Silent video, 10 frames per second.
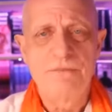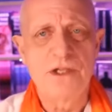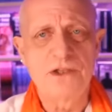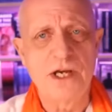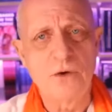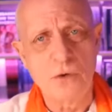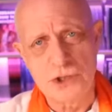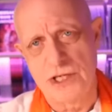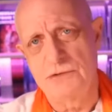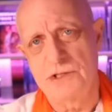Did they
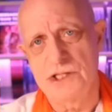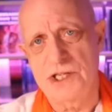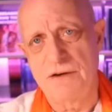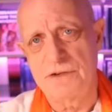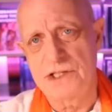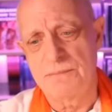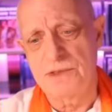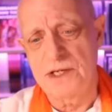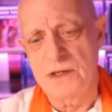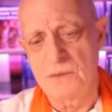also discover
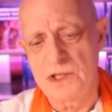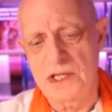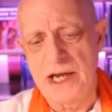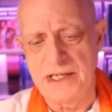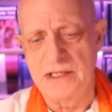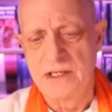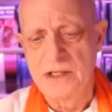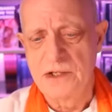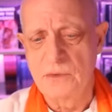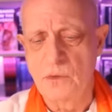something with Kate
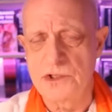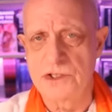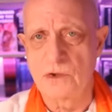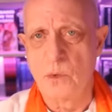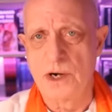that wasn't quite